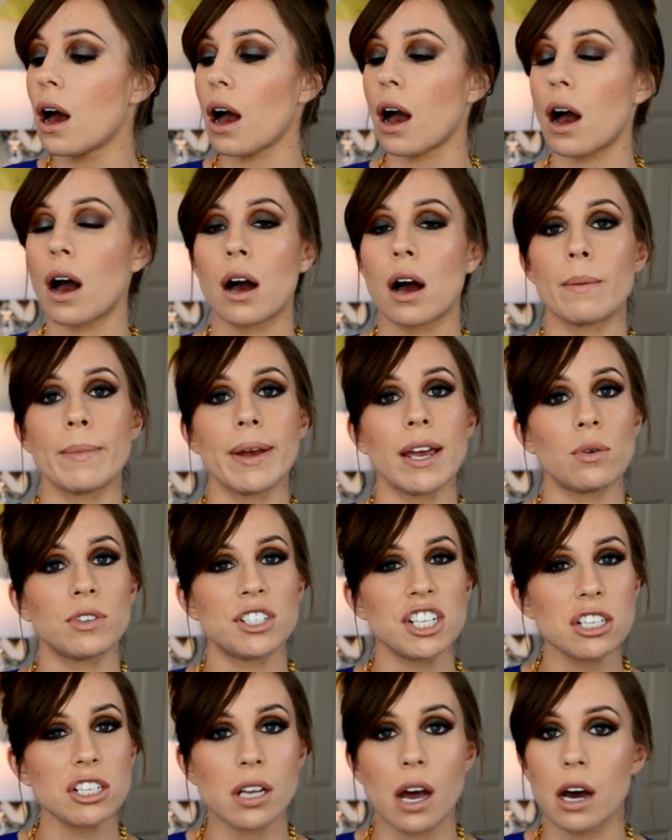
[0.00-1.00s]
Um, it
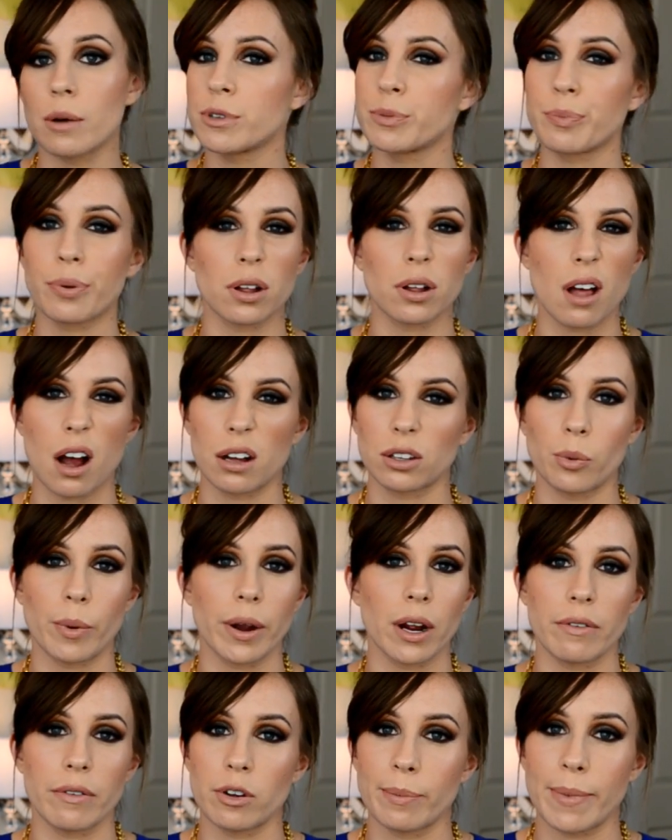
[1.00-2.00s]
just helps prolong the
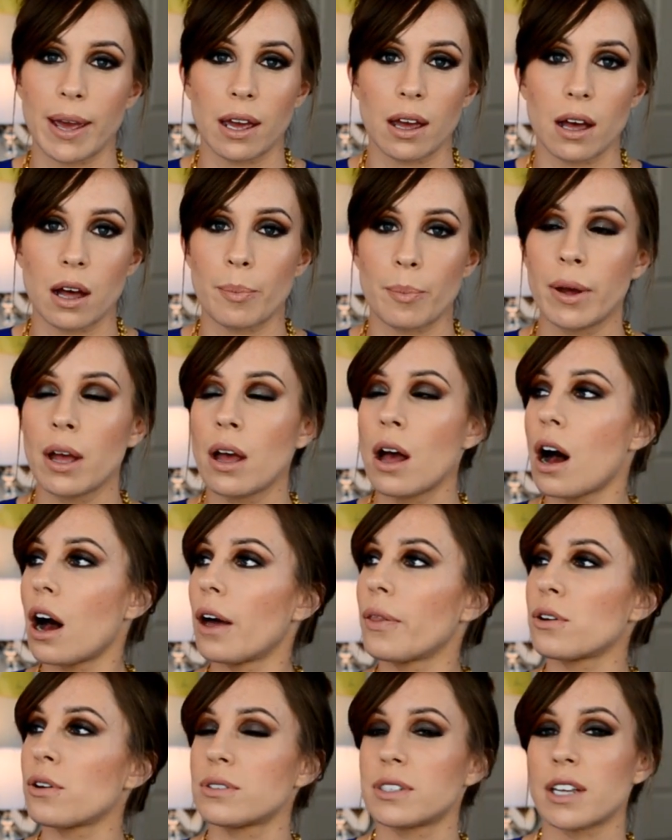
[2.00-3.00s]
wear of your makeup.
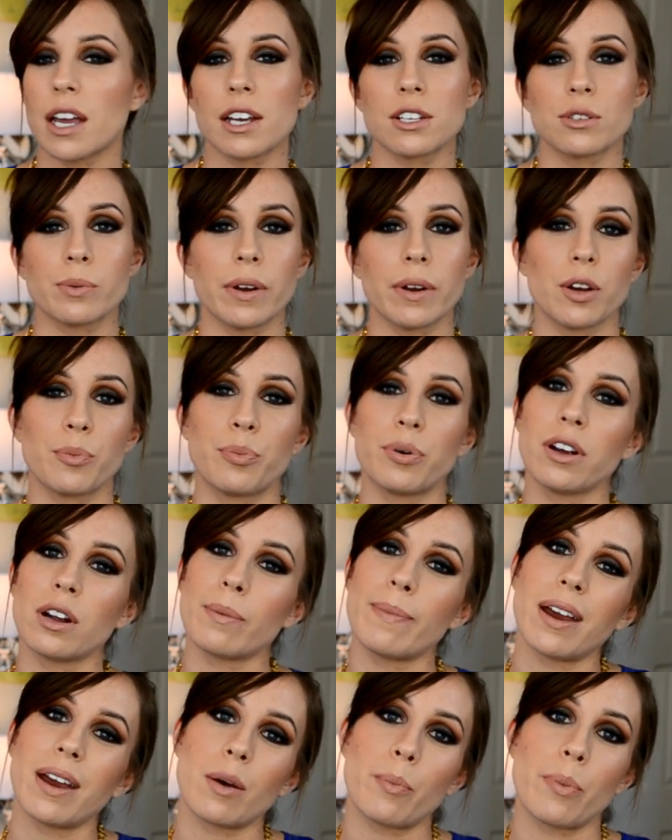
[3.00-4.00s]
On those days where you put
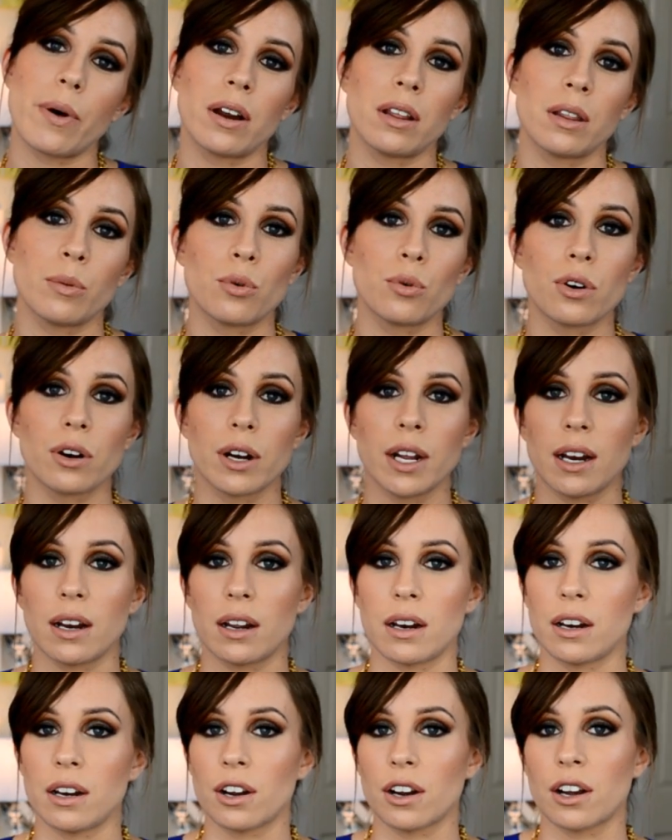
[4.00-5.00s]
your makeup on in the morning
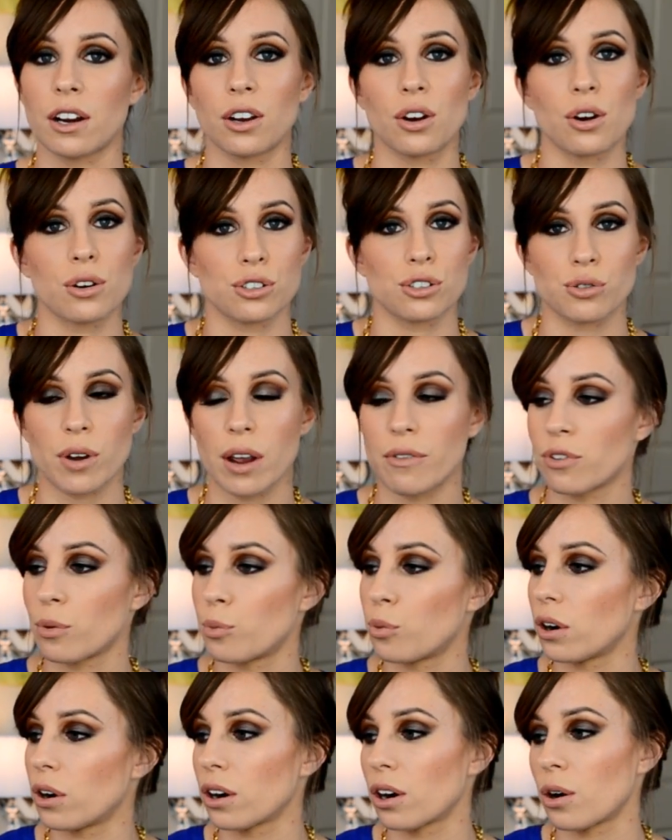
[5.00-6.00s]
and you're going to go straight
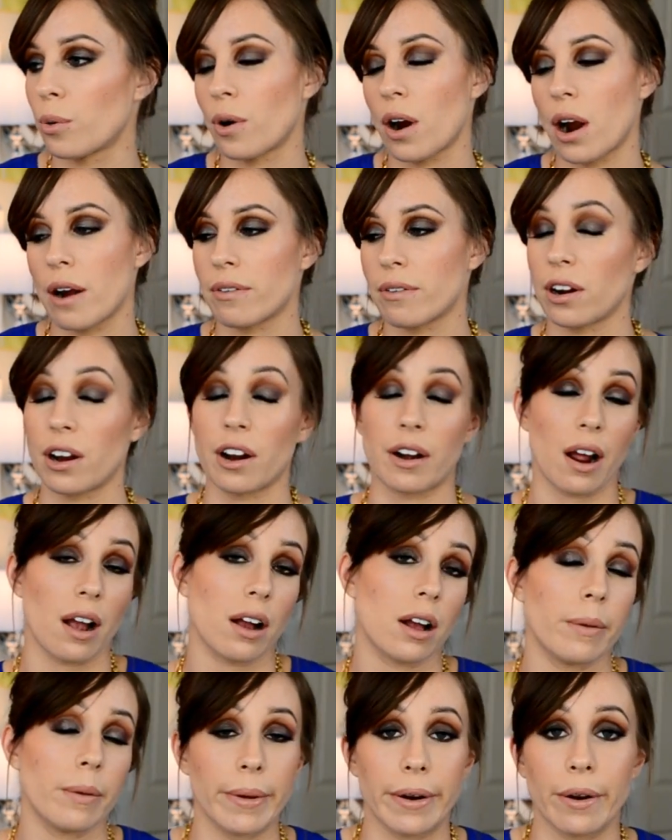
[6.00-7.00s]
from work or wherever, you're
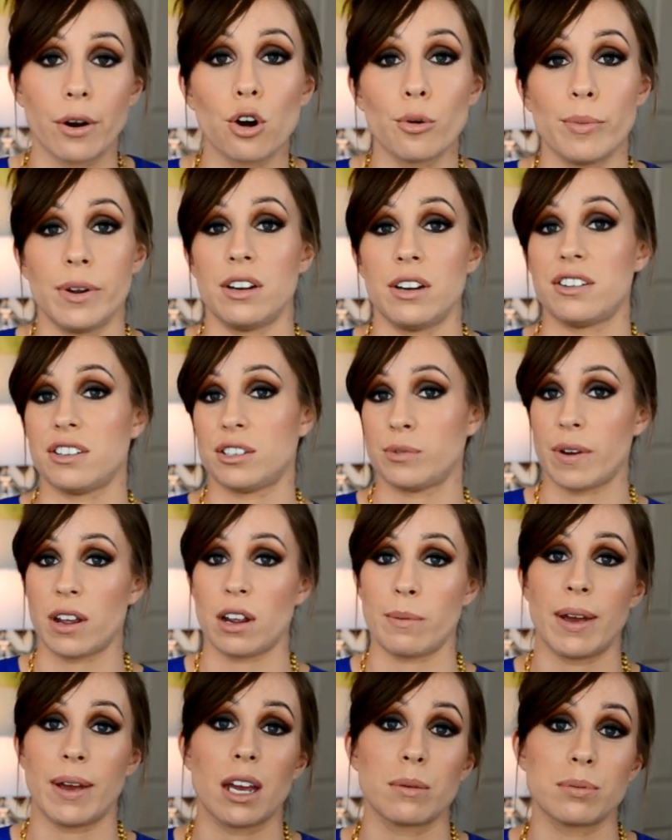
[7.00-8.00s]
not coming home and you just want
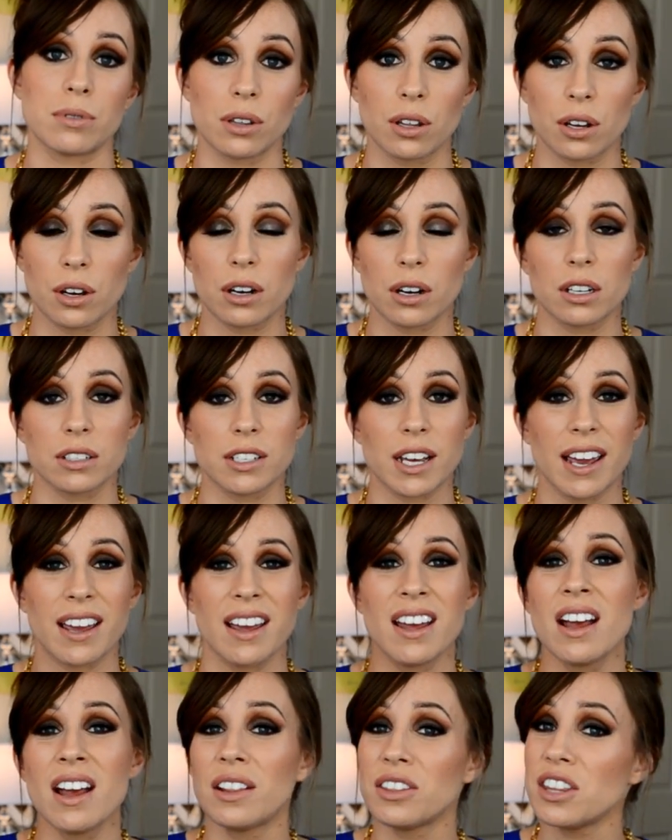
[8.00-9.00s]
your makeup to look good all
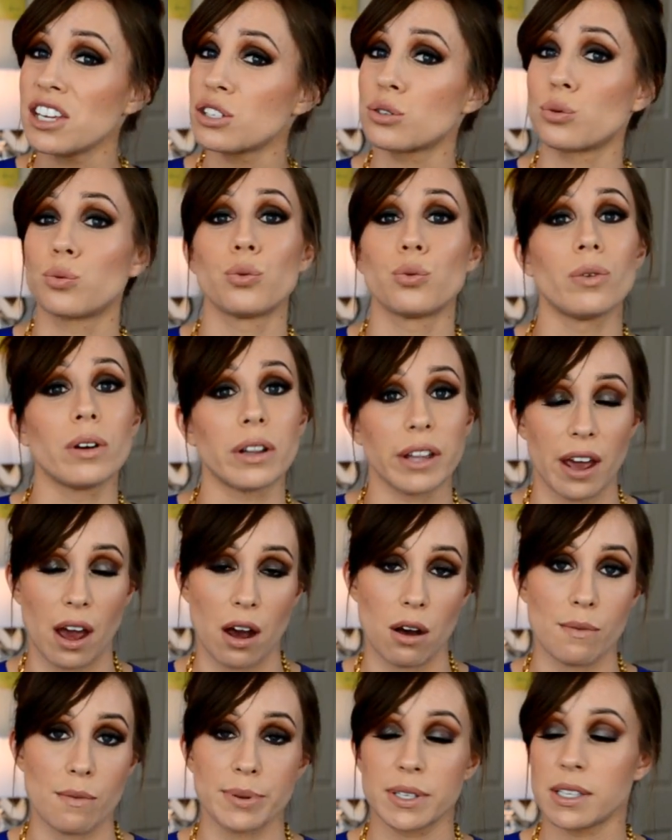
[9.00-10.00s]
day, this really
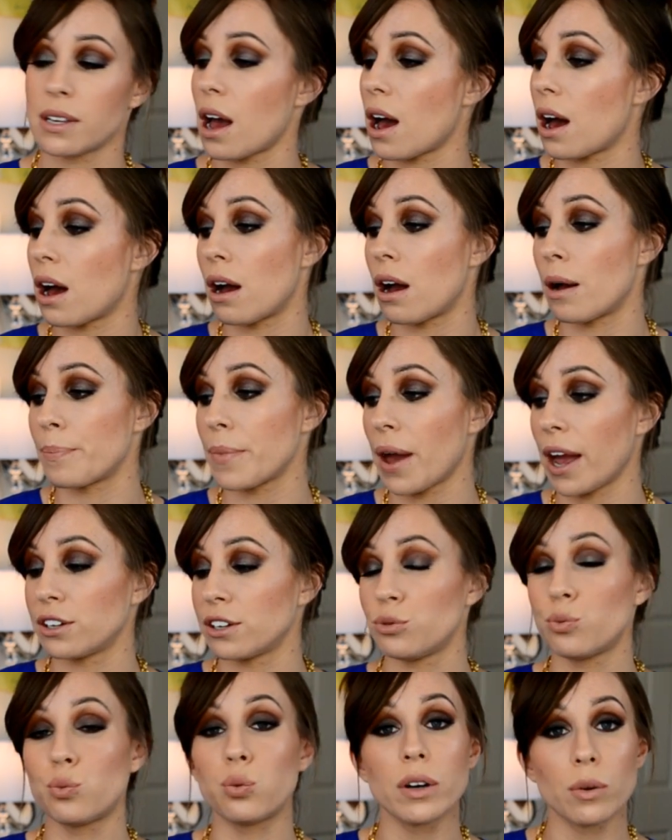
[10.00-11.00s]
helps. Um,
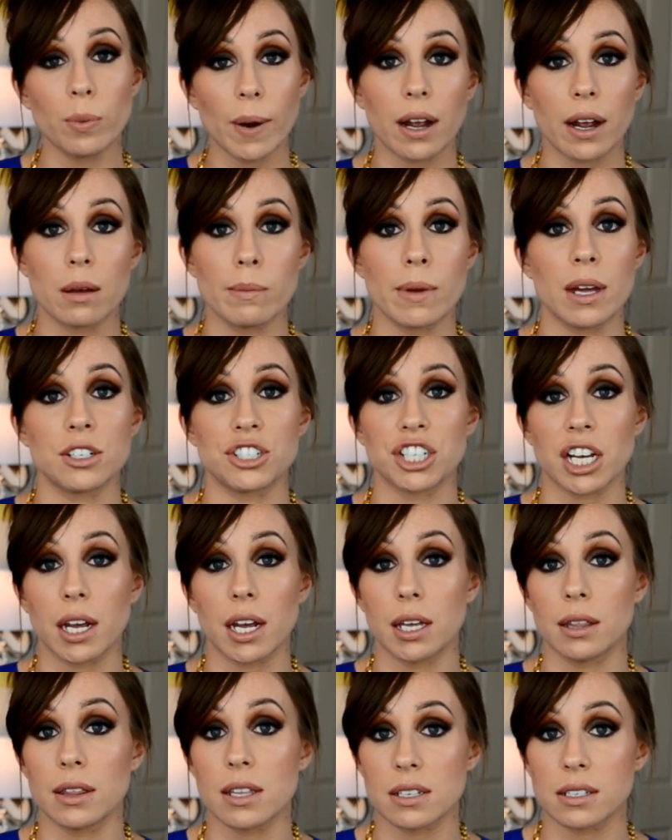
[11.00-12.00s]
I would recommend
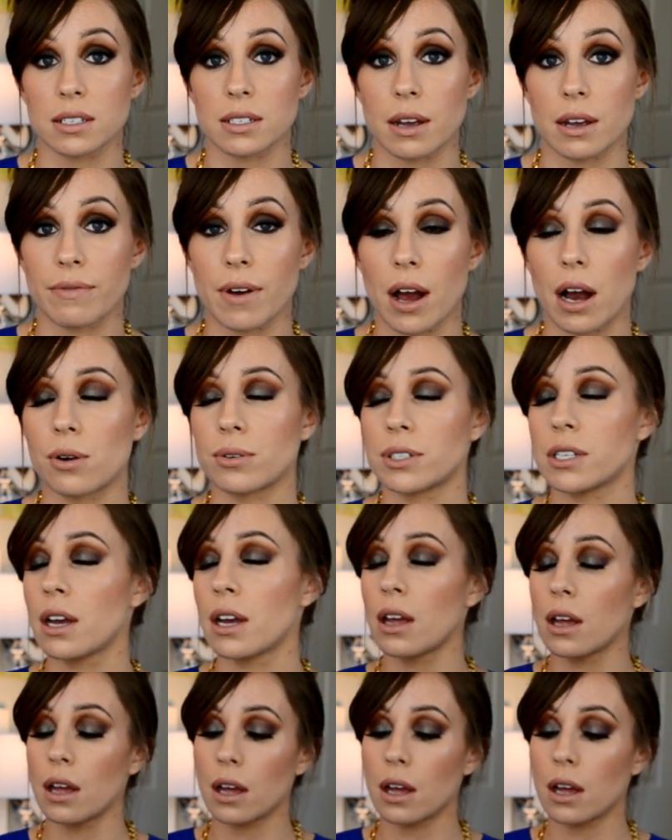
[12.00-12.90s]
checking this stuff out.